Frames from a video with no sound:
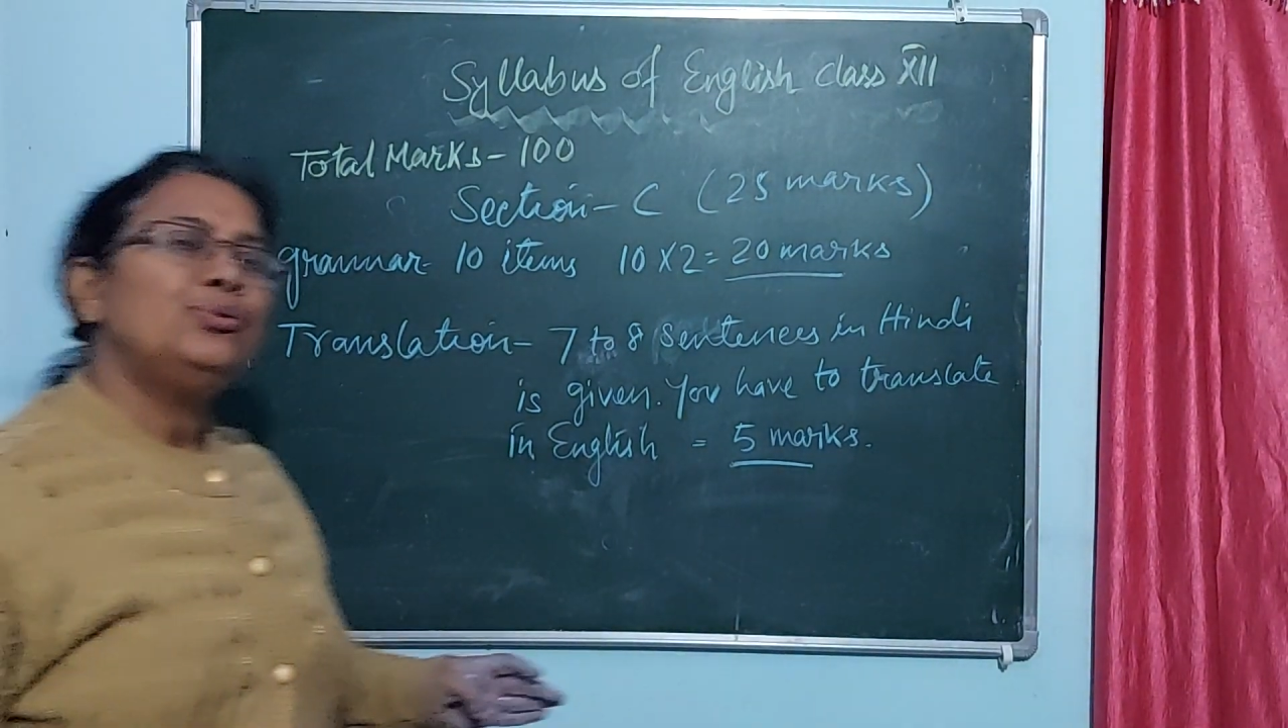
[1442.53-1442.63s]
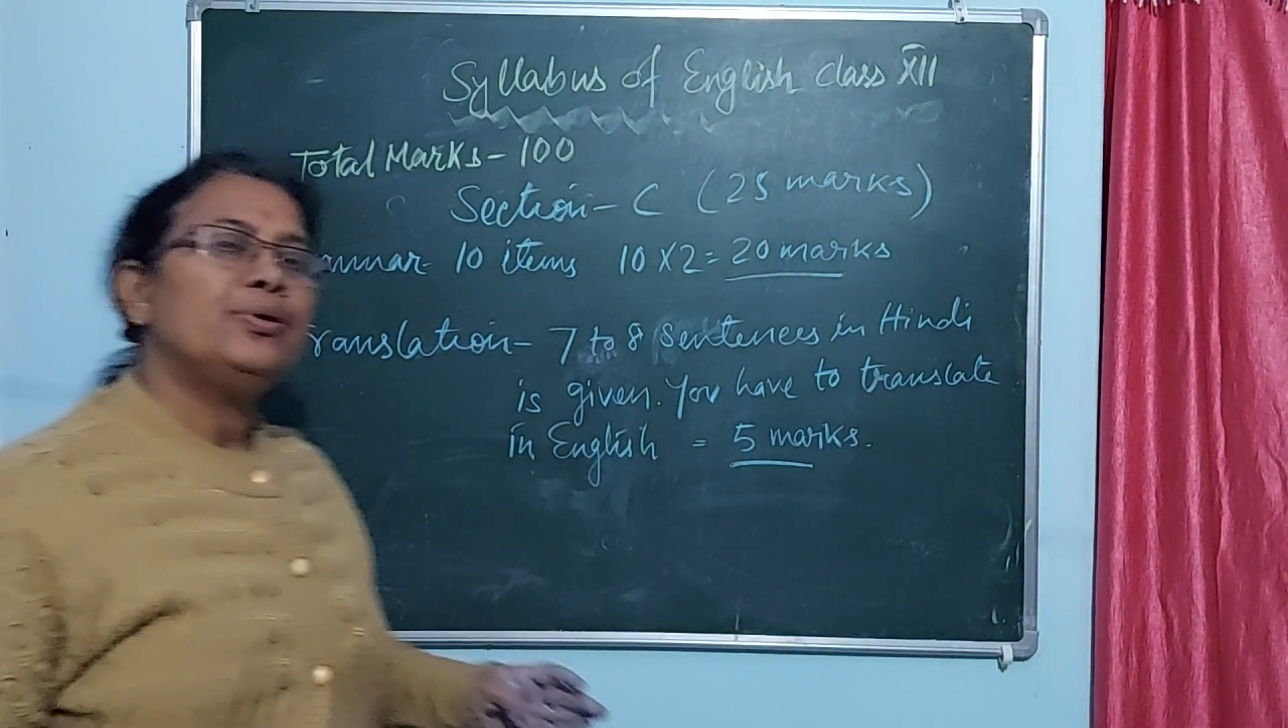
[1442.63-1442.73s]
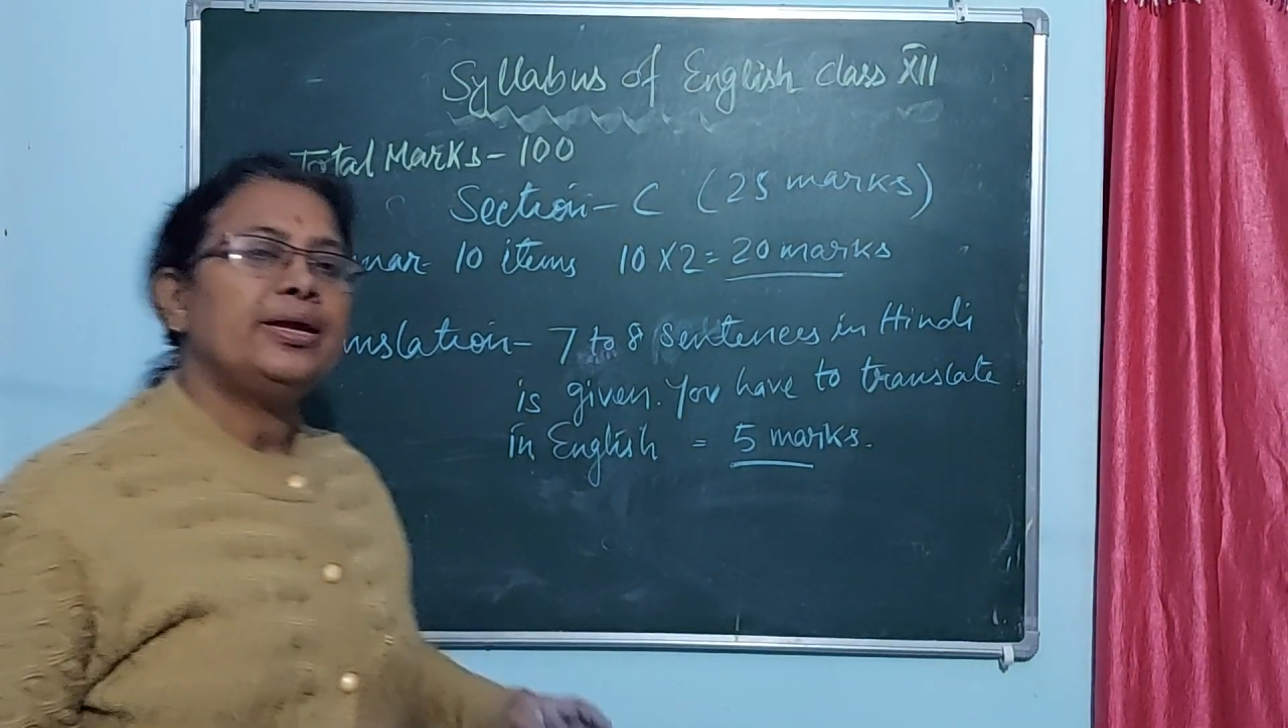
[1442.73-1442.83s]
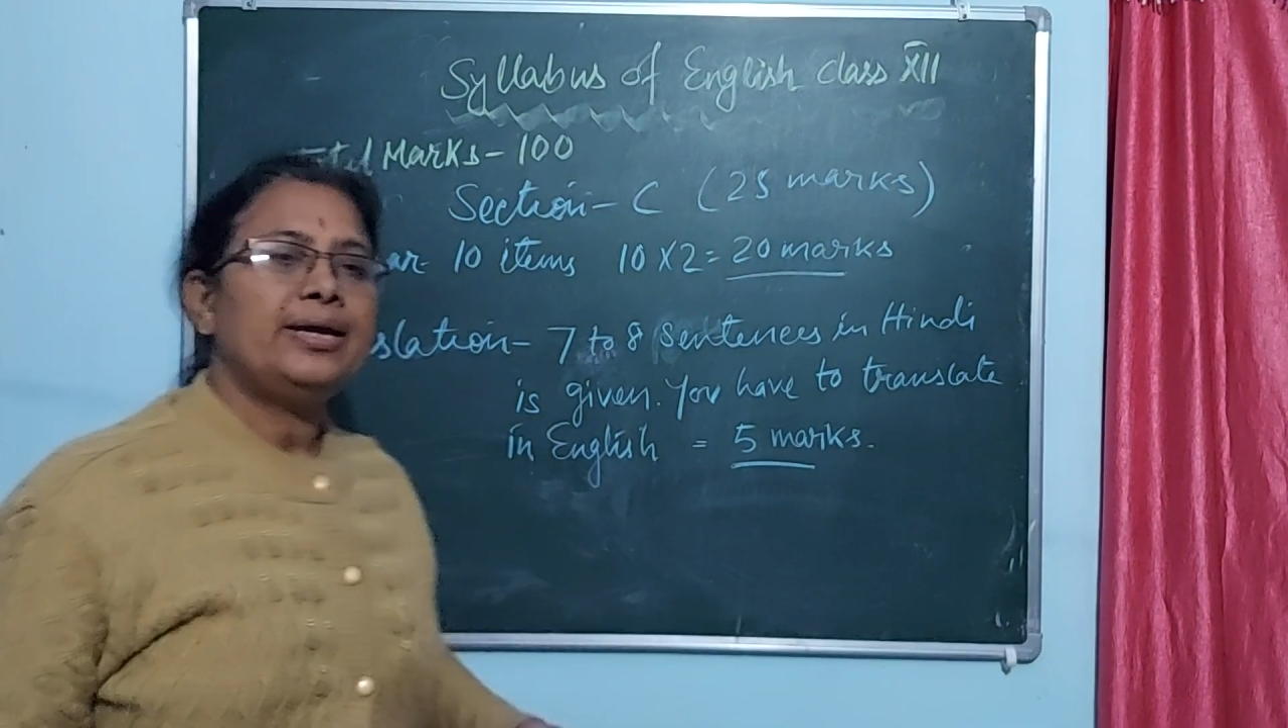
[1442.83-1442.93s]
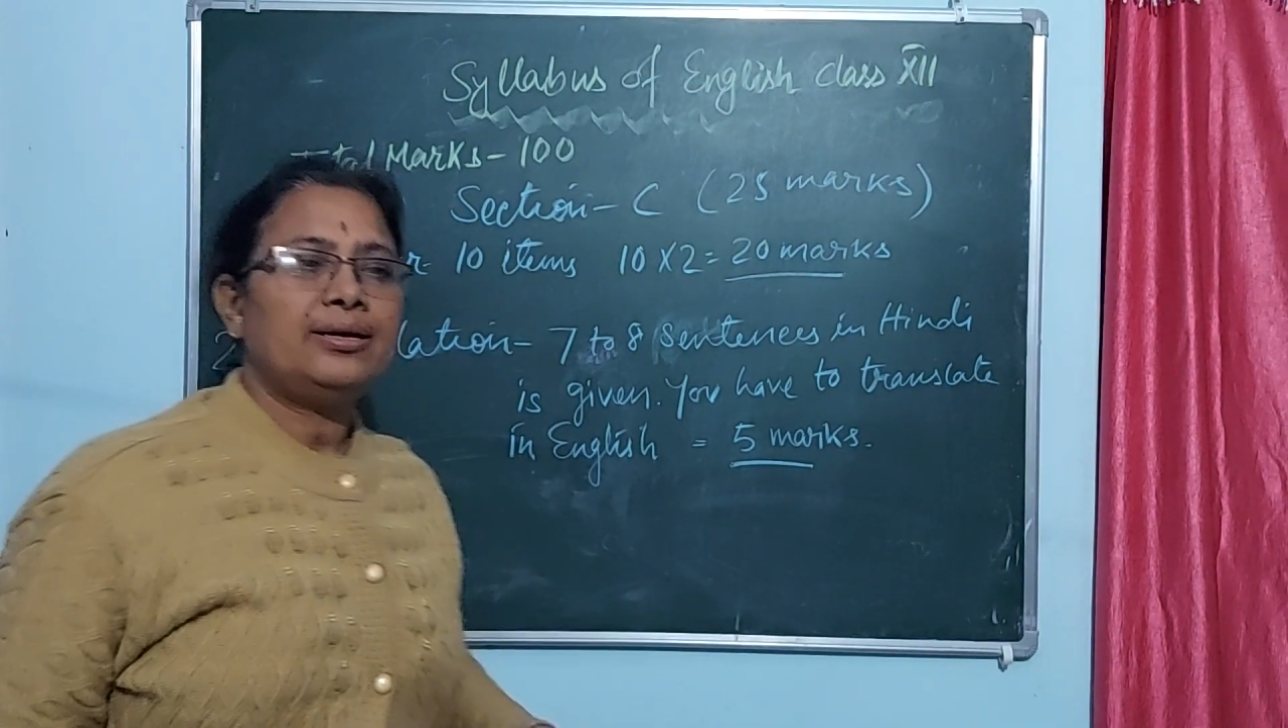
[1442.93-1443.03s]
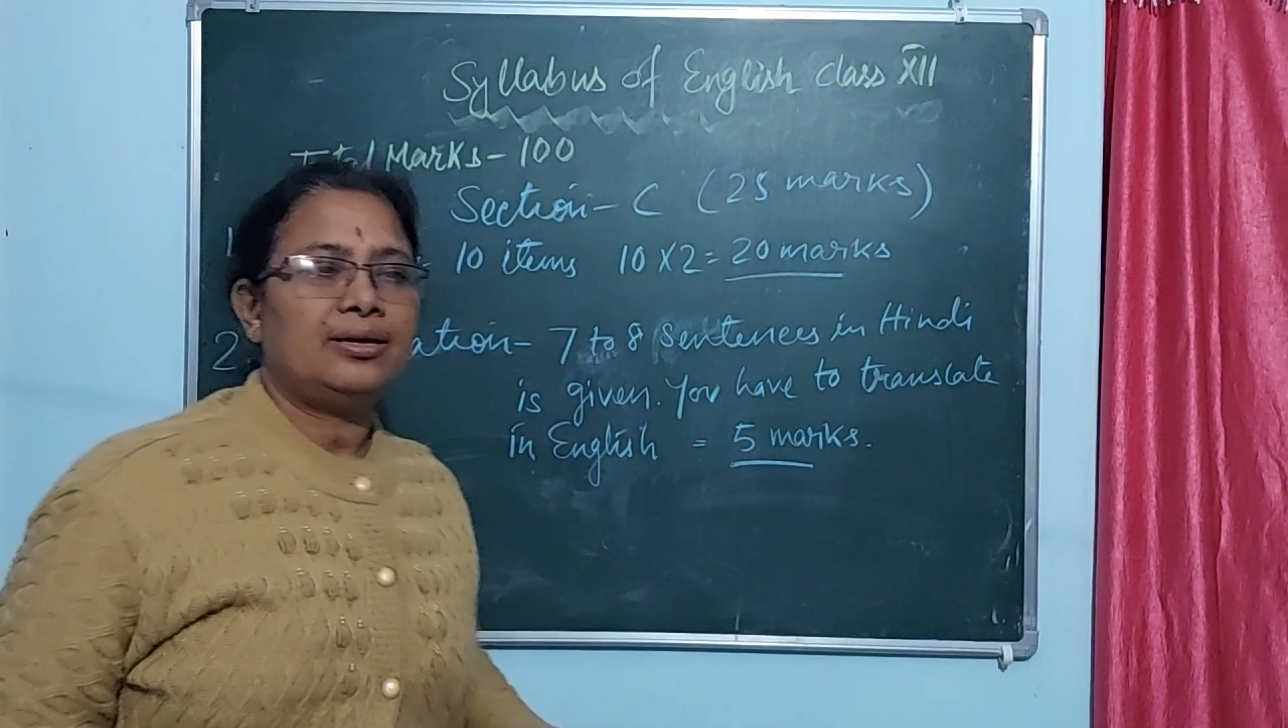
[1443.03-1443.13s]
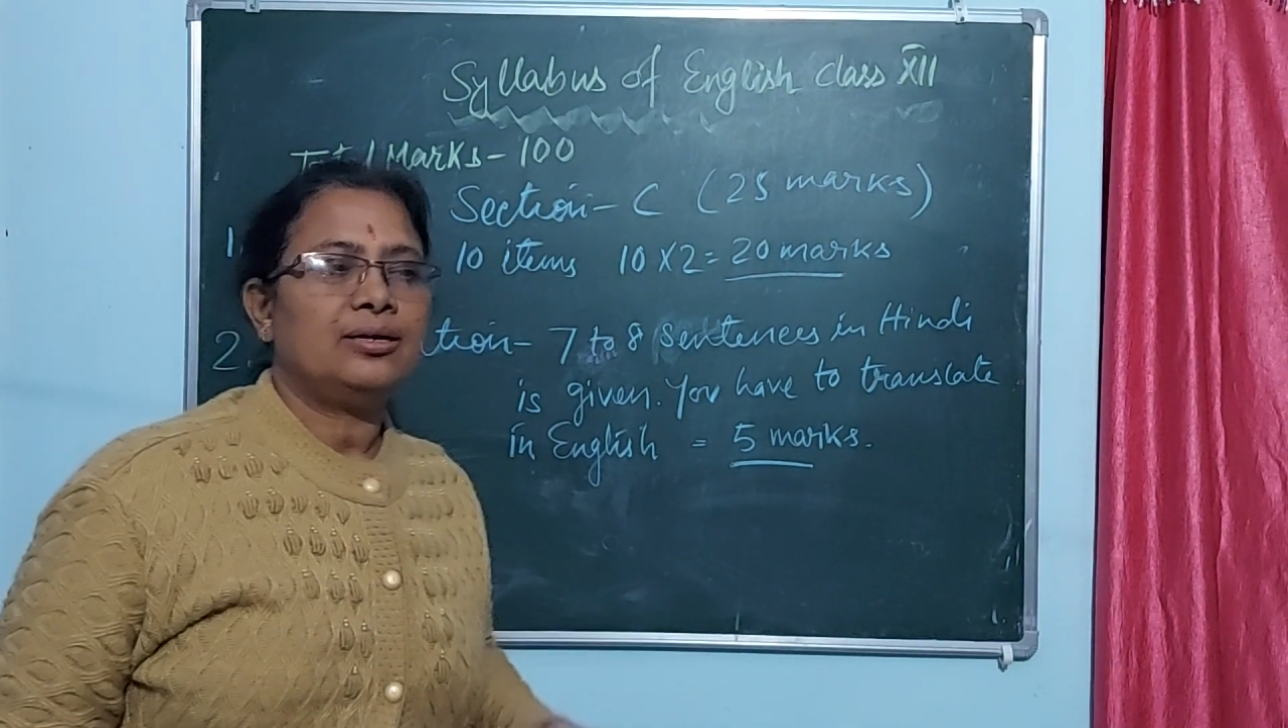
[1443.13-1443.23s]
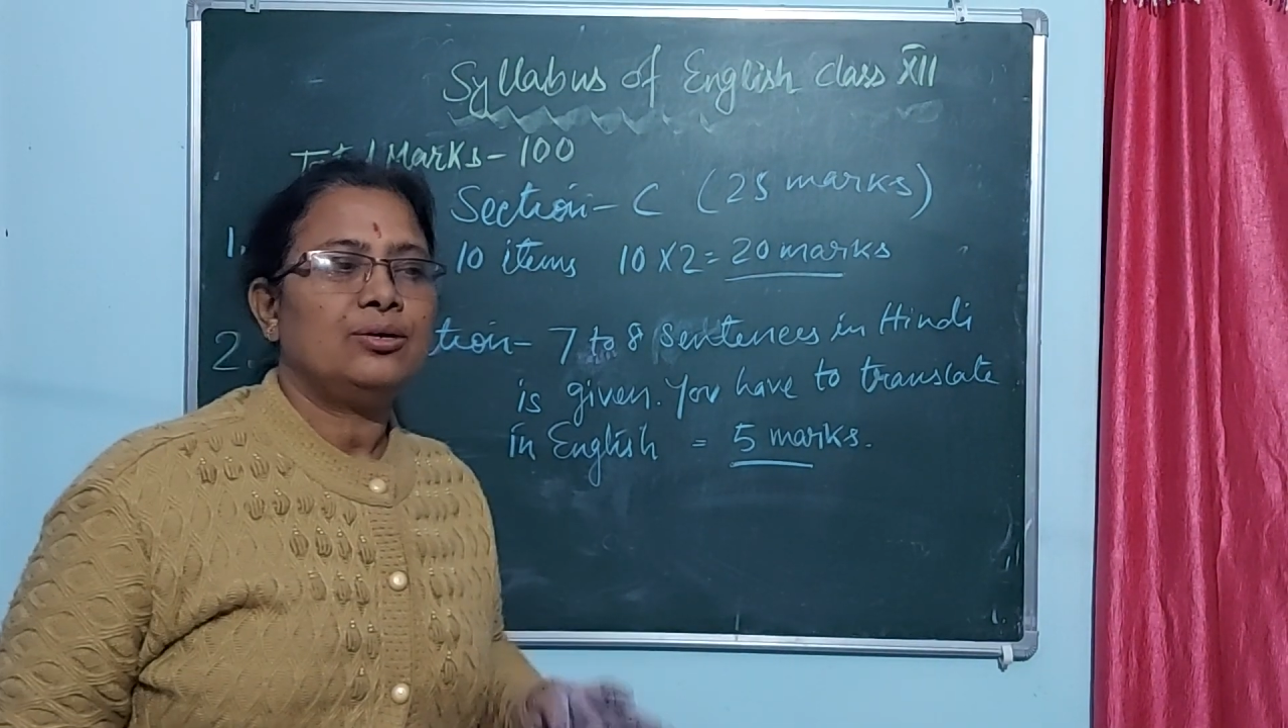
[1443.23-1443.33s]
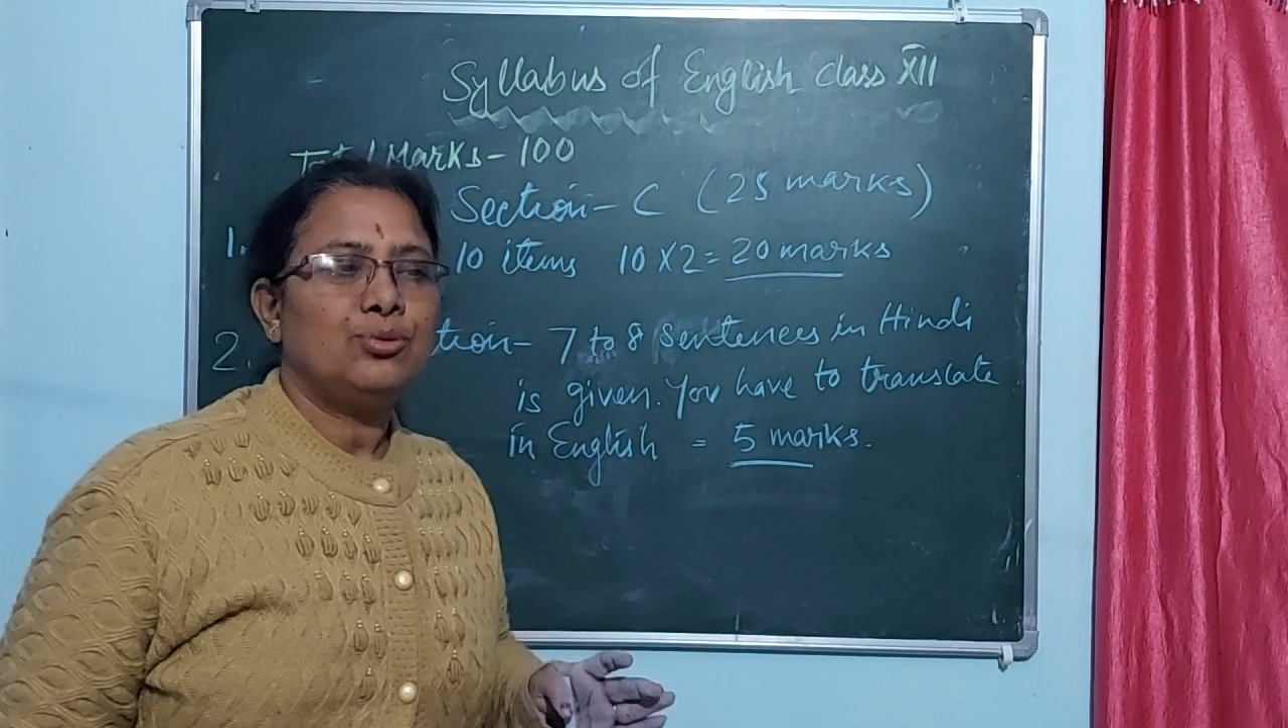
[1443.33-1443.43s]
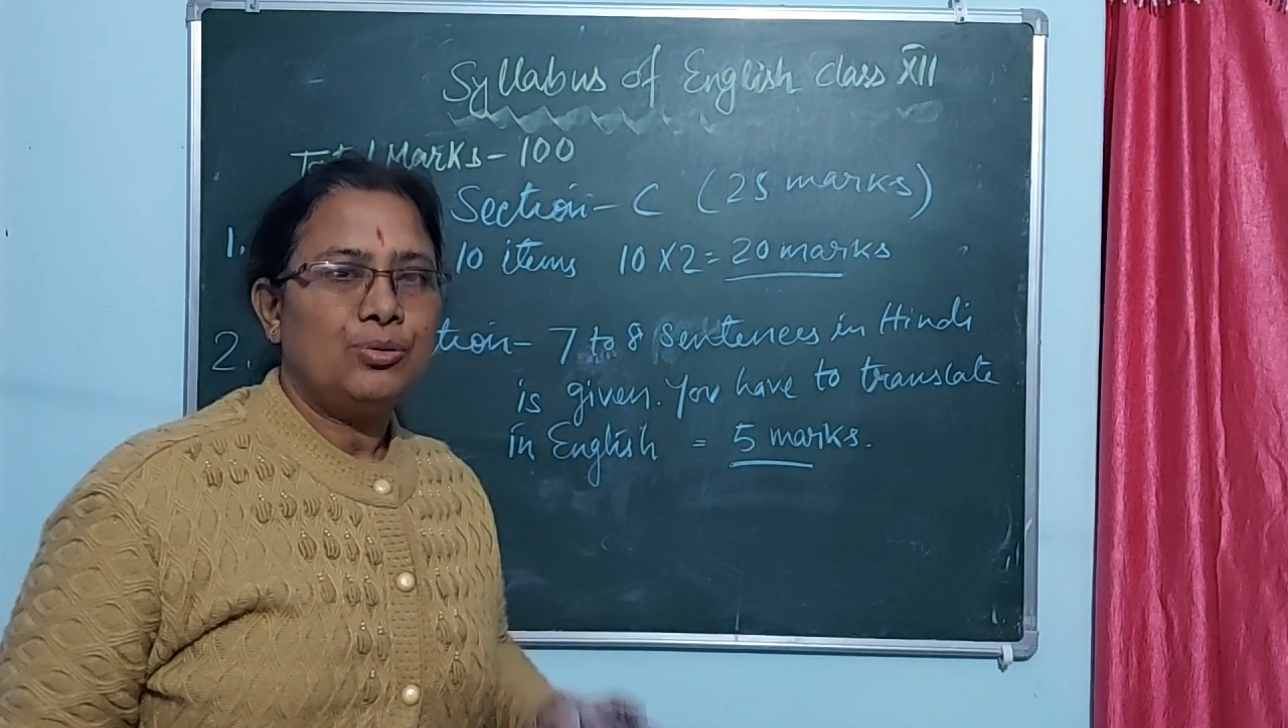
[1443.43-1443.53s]
to
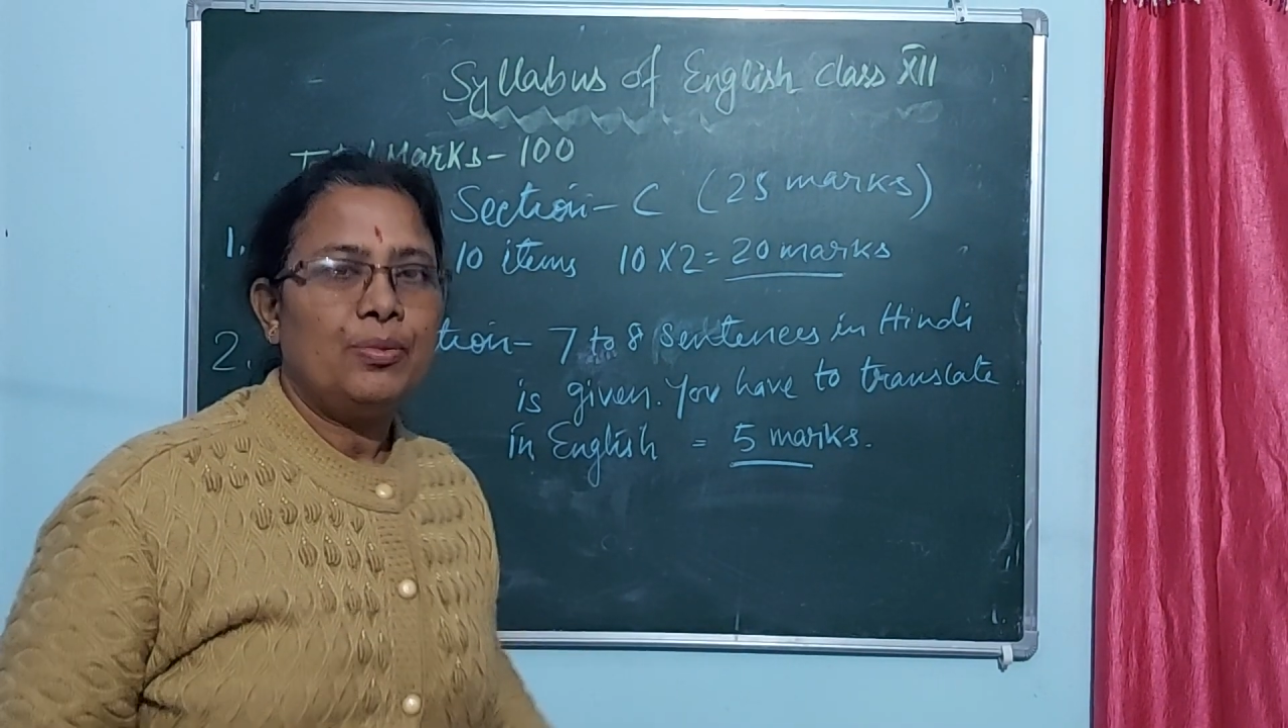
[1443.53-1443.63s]
get good